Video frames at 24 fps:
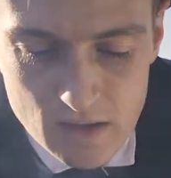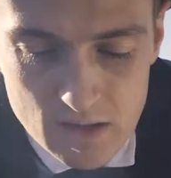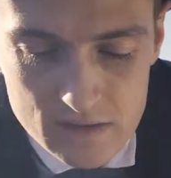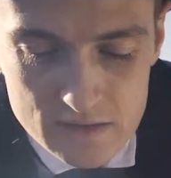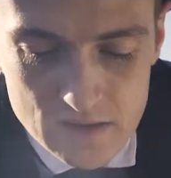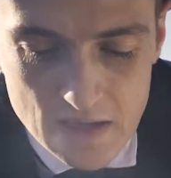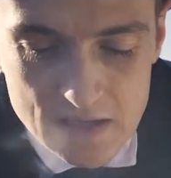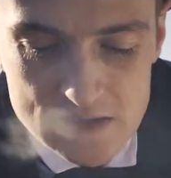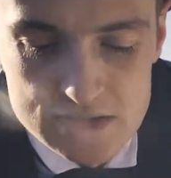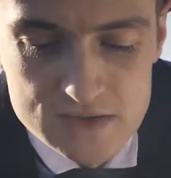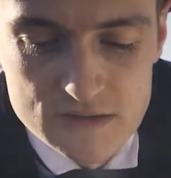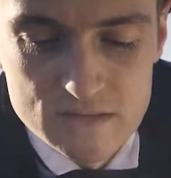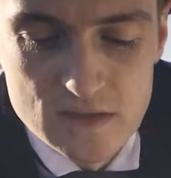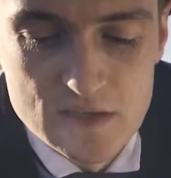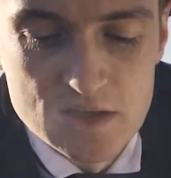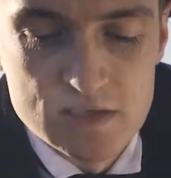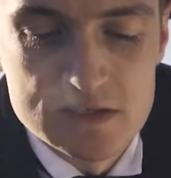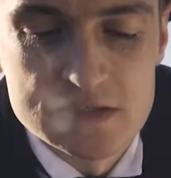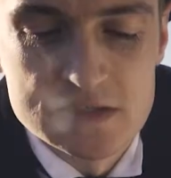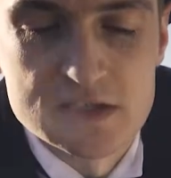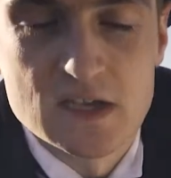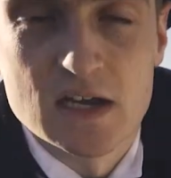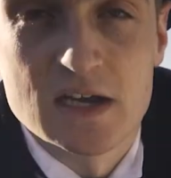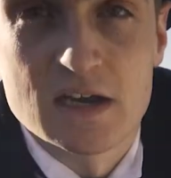That's what the
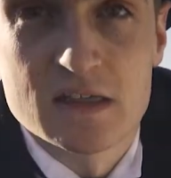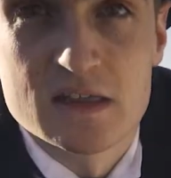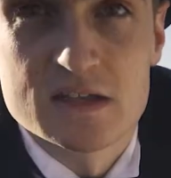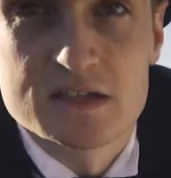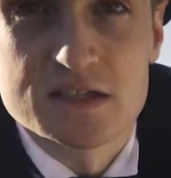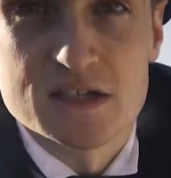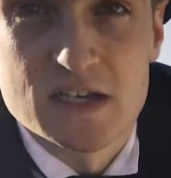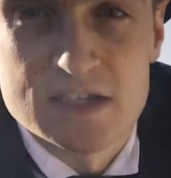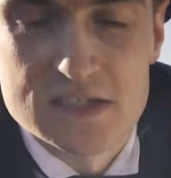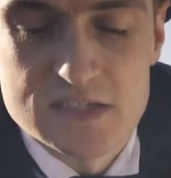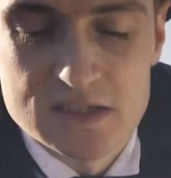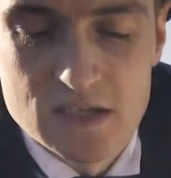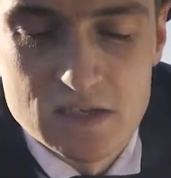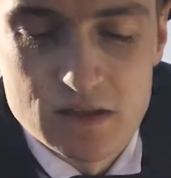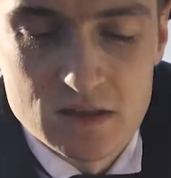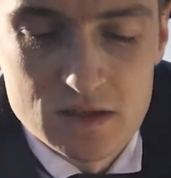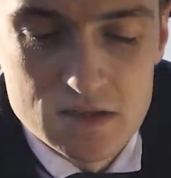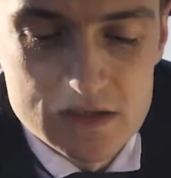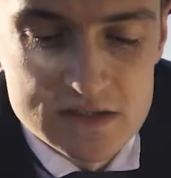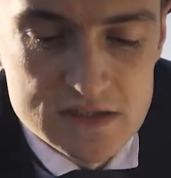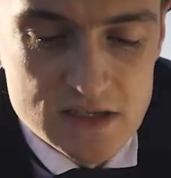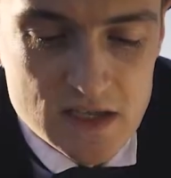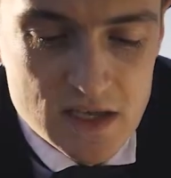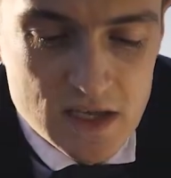inside of the chestnut
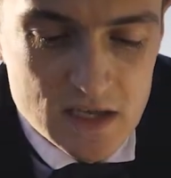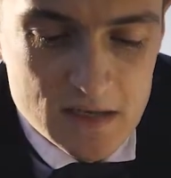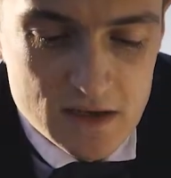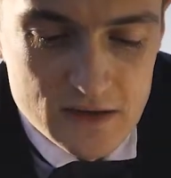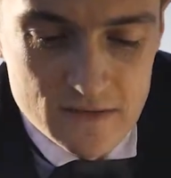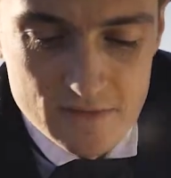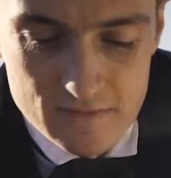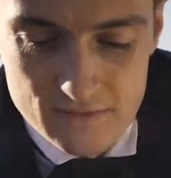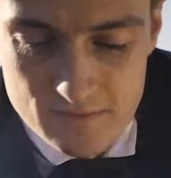looks like.